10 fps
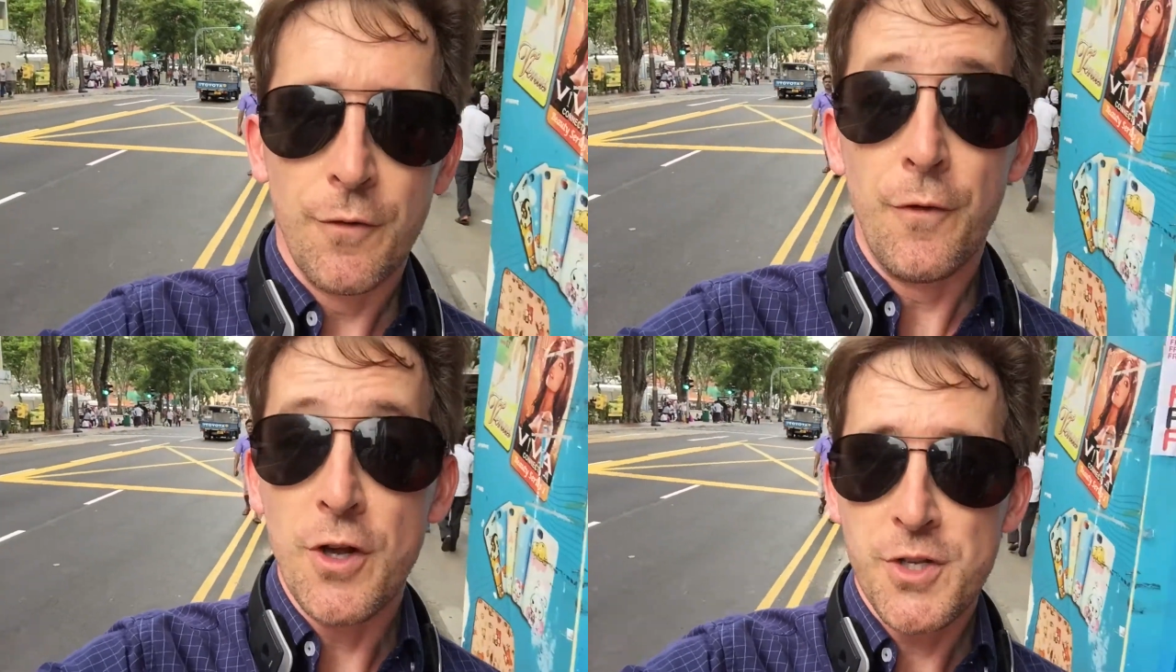
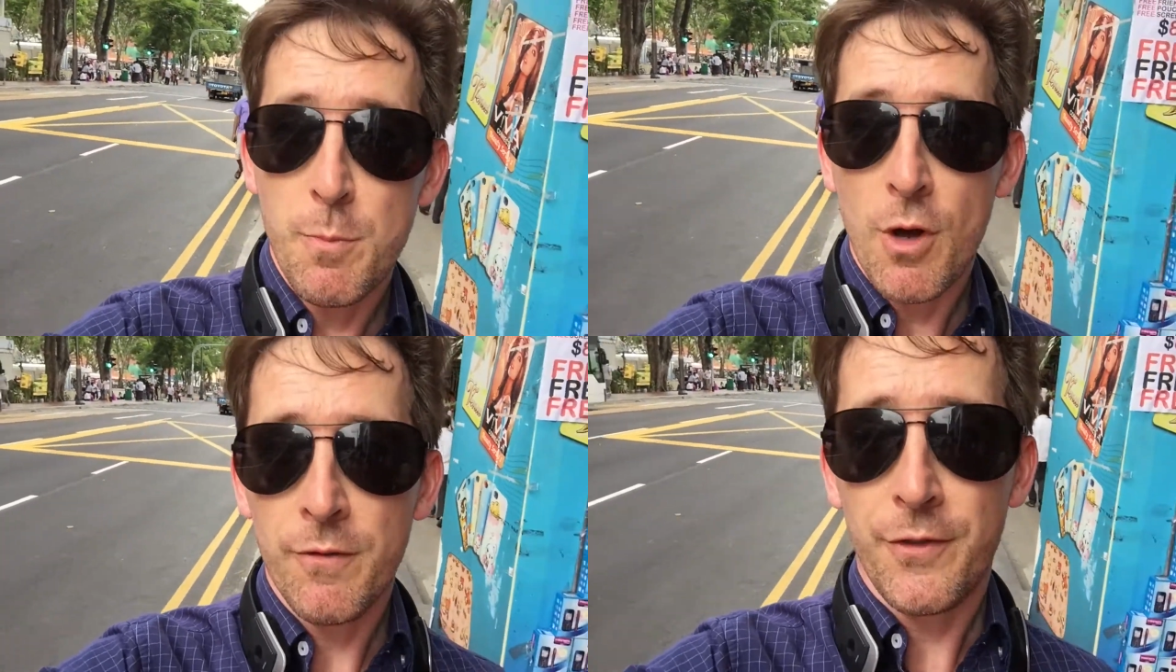first
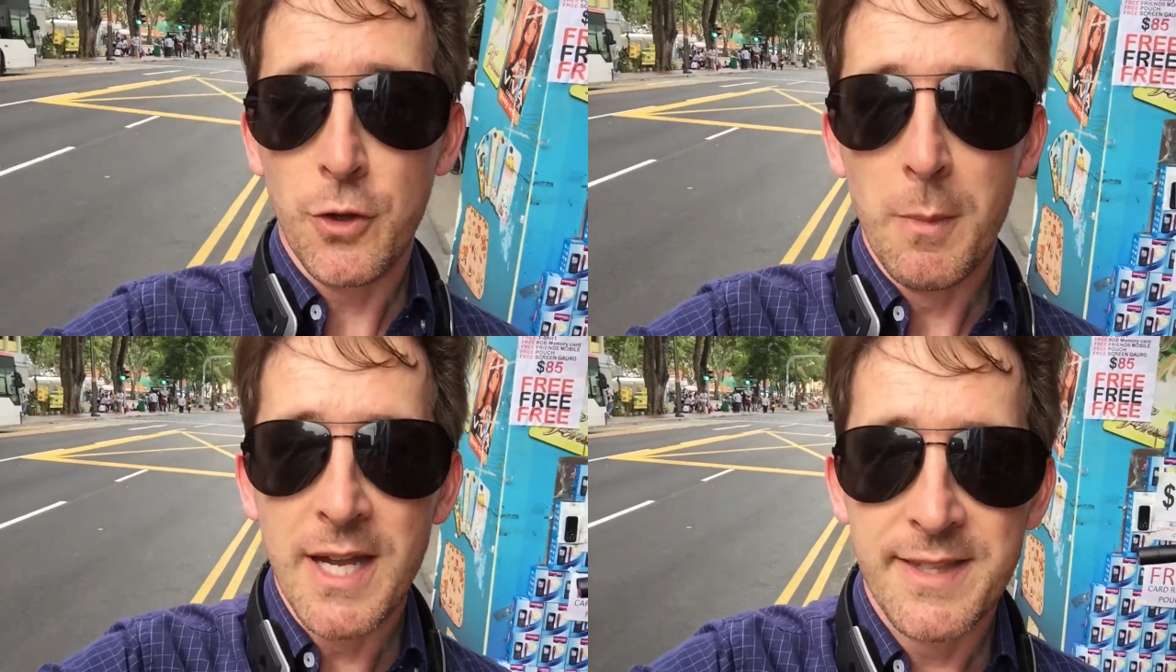month
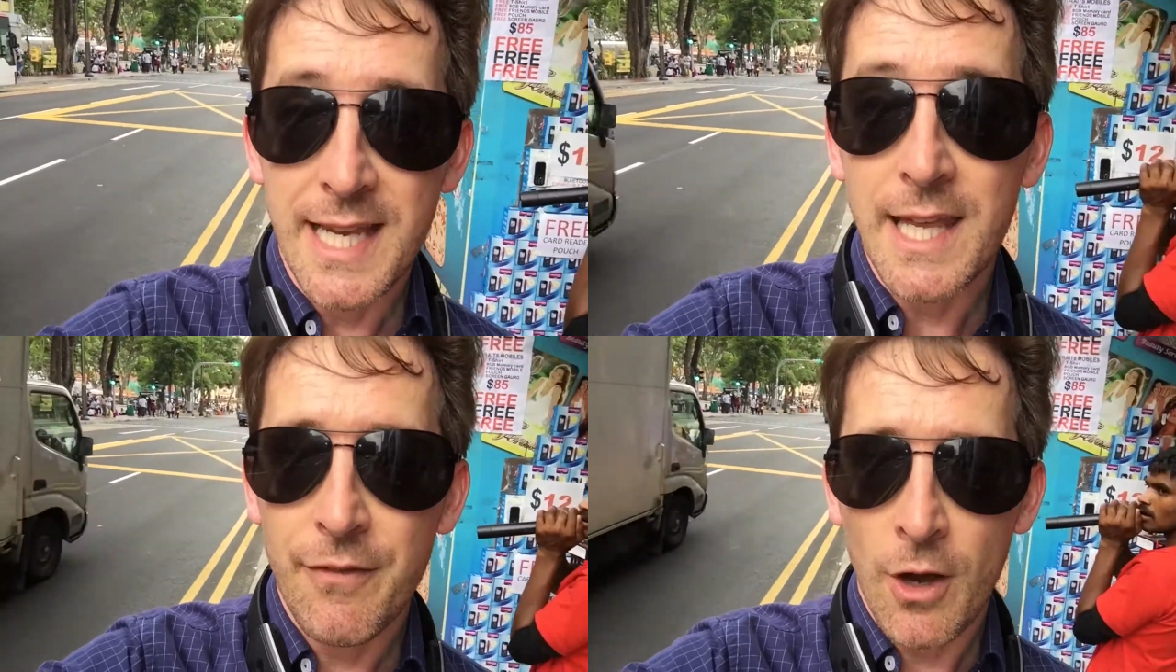you may
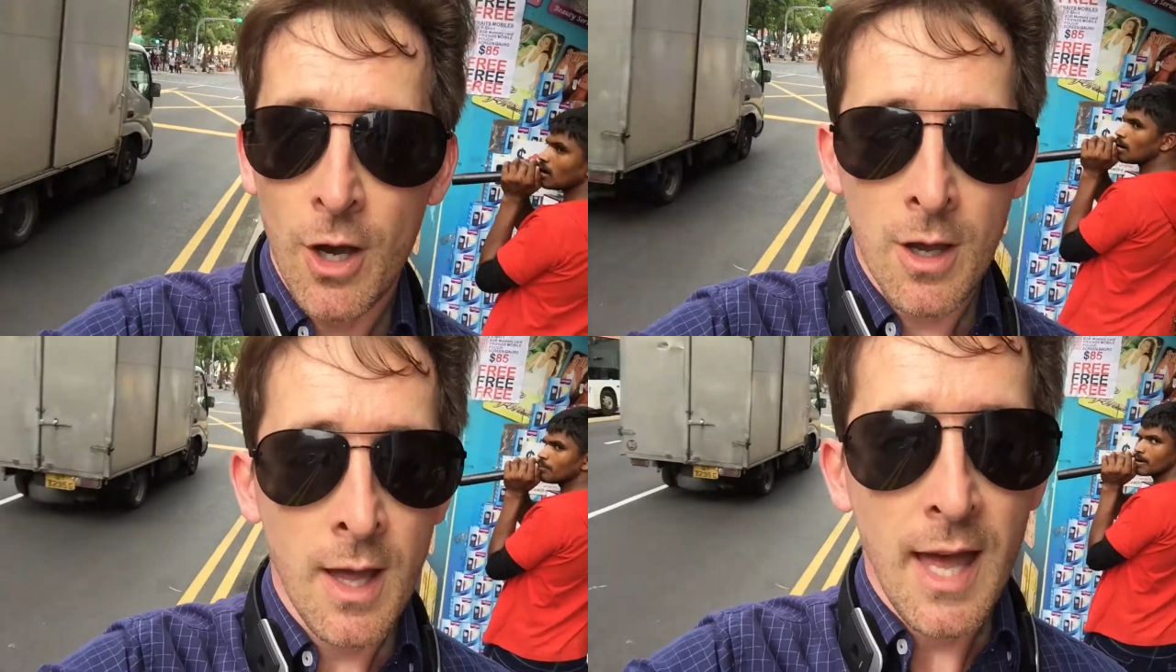deliver
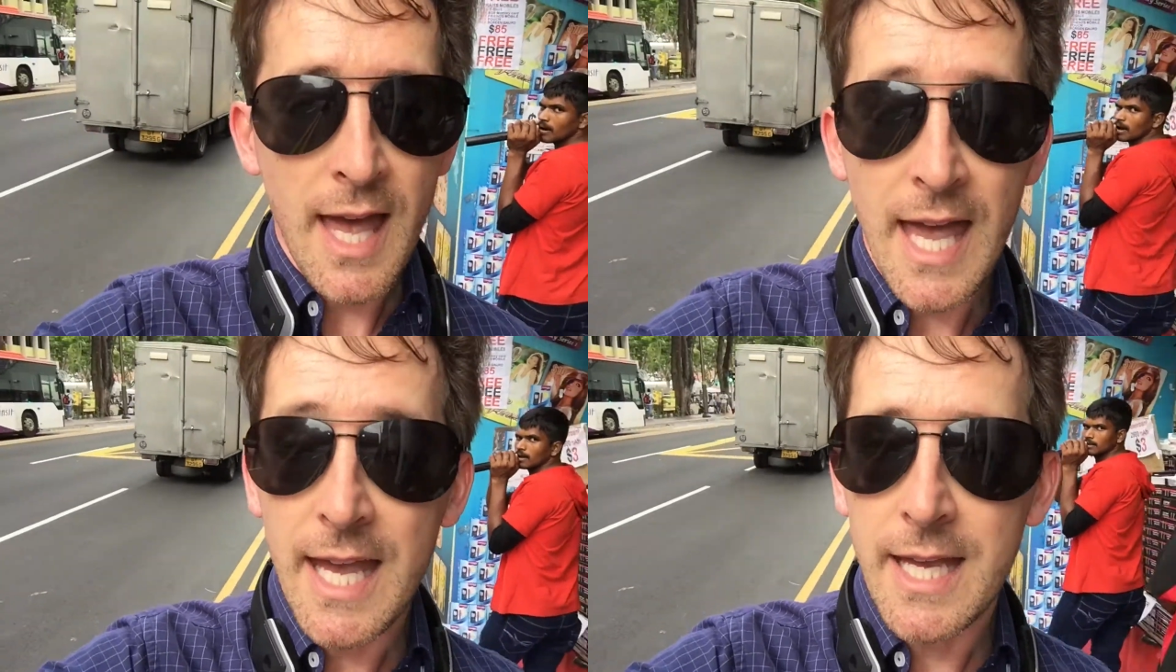
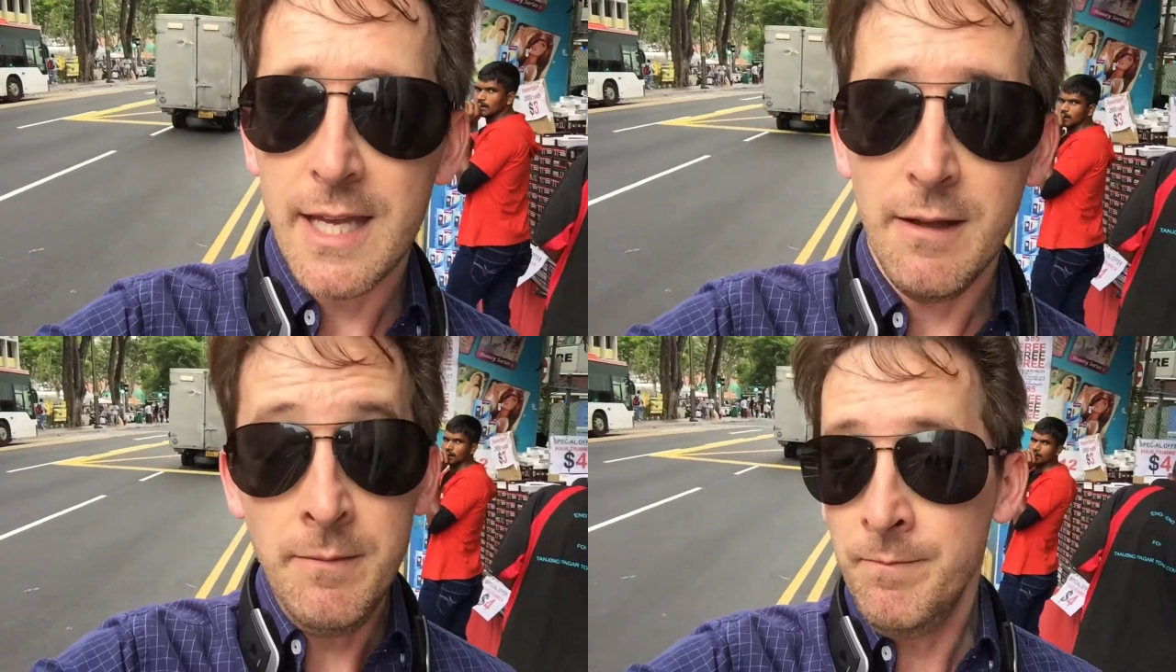
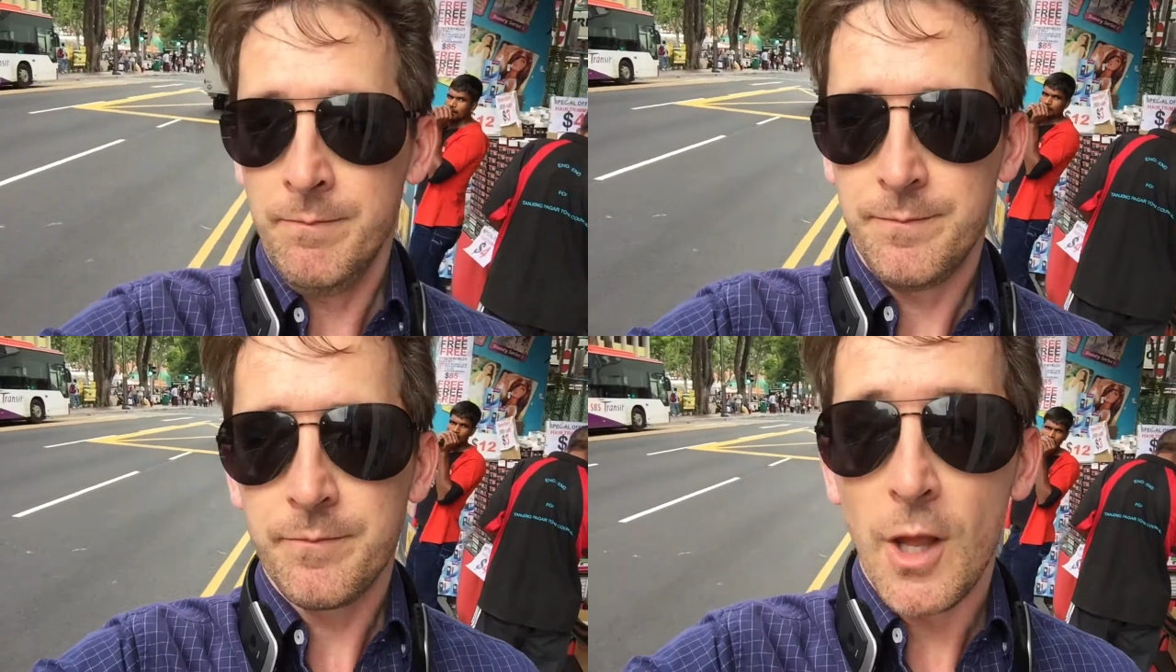
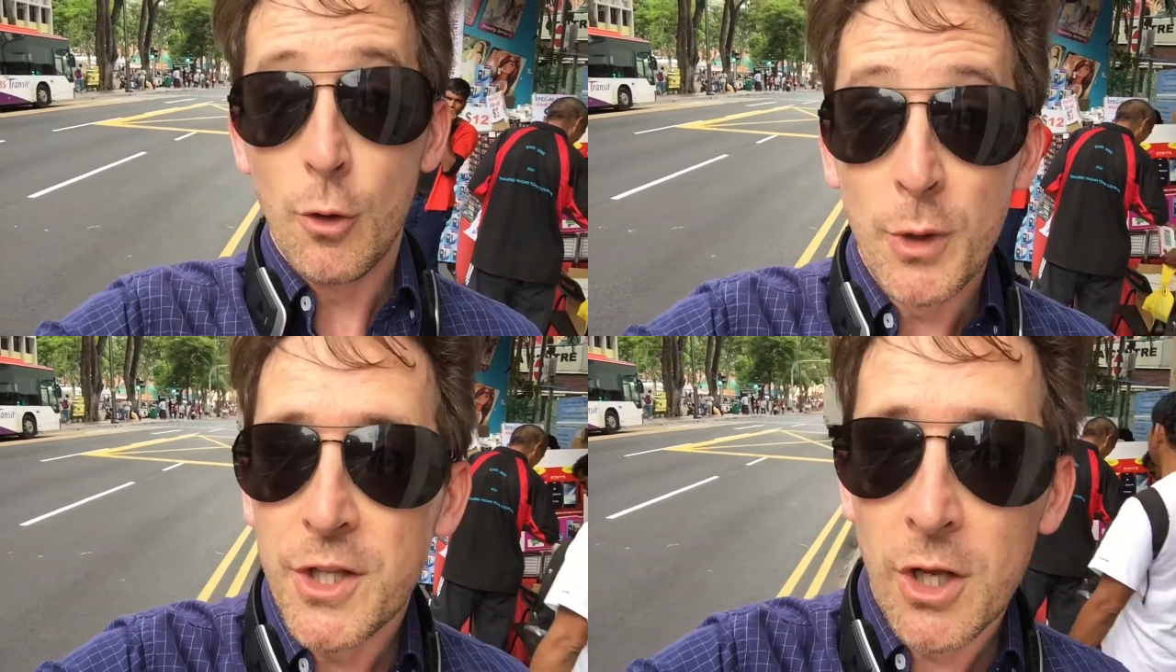
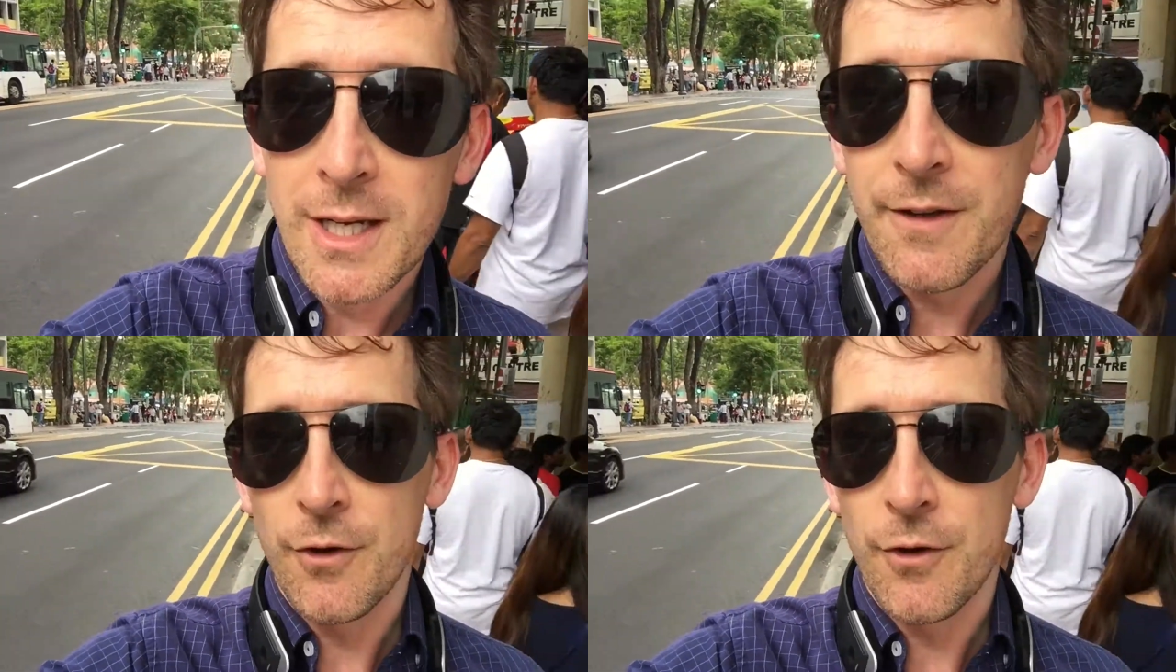a read-only